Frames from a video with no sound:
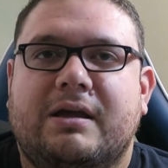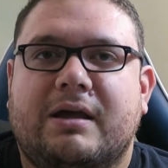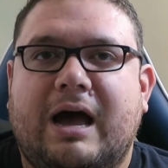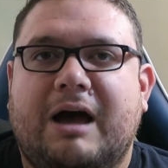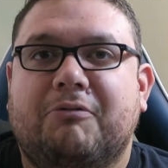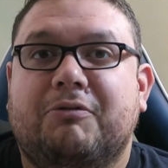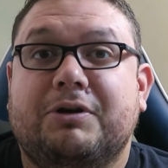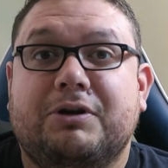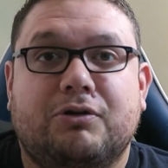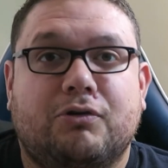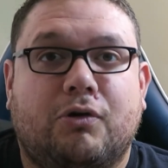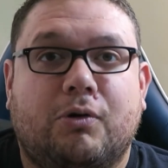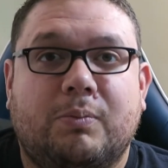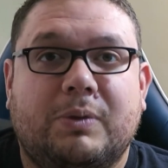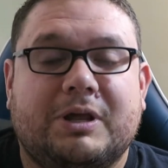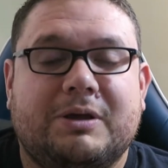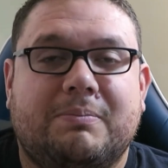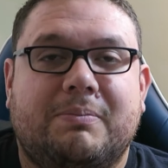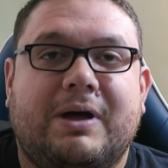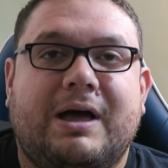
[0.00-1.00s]
I wouldn't
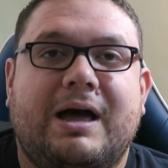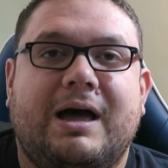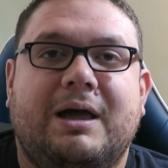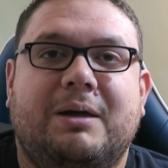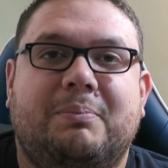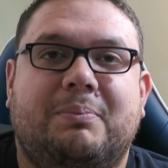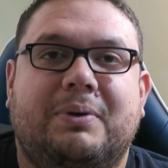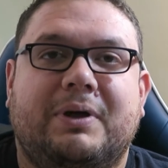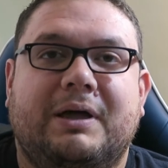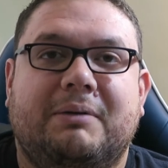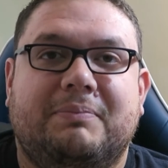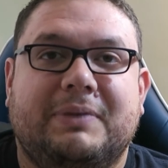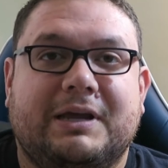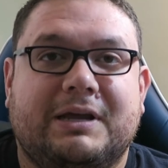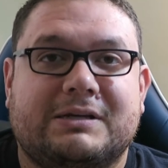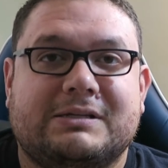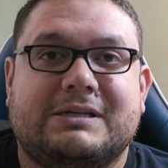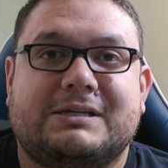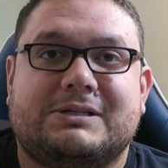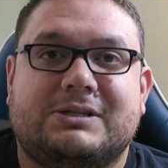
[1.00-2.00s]
normally buy, but
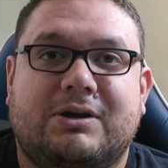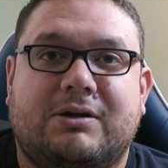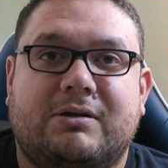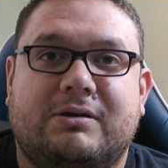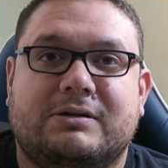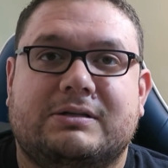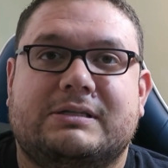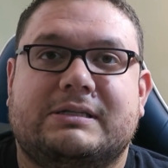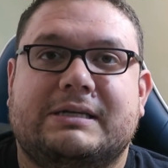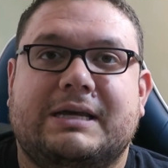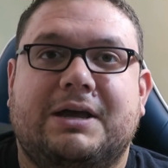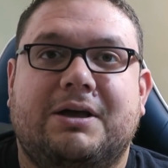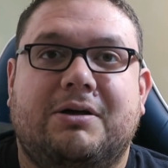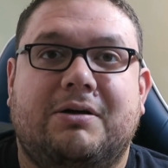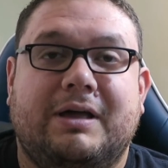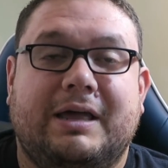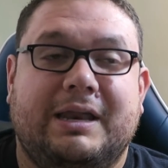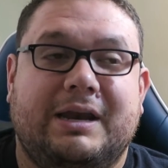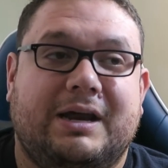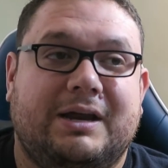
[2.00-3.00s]
because I saw it on
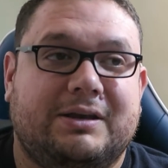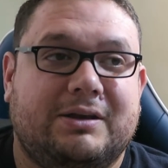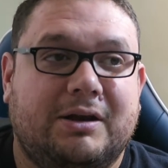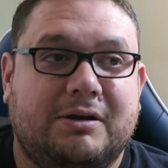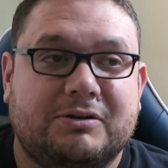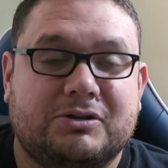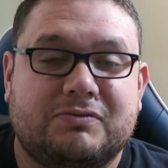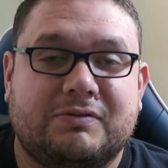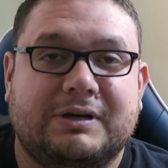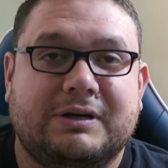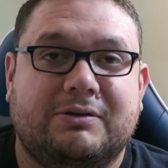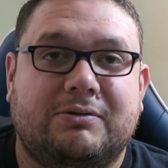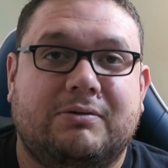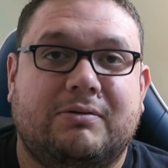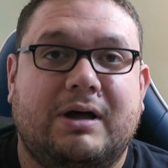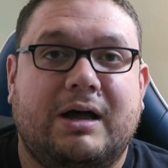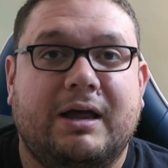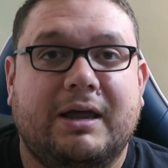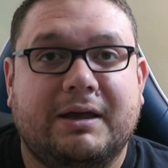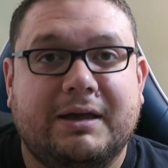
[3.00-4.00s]
sale and I thought it was really
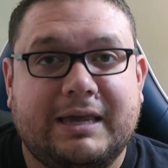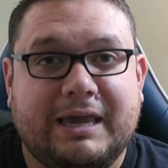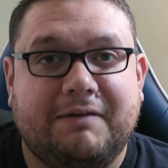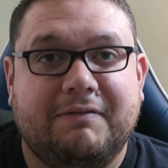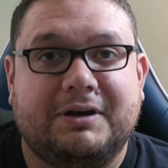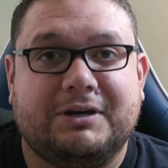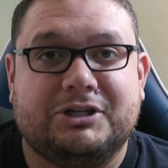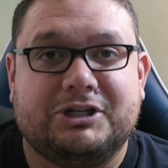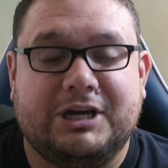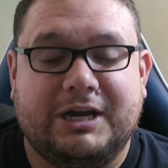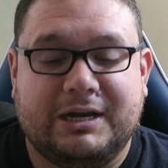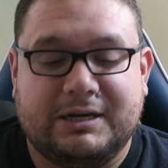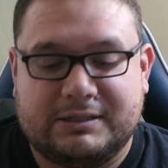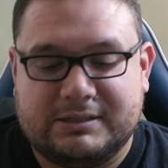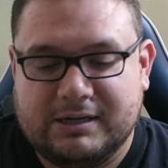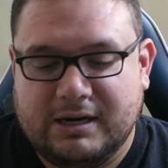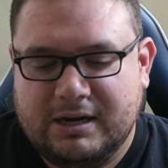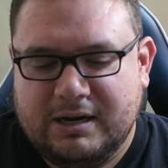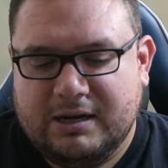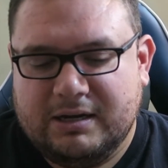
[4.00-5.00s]
cool, I gave it a
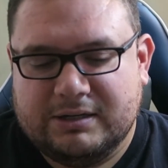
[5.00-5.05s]
chance.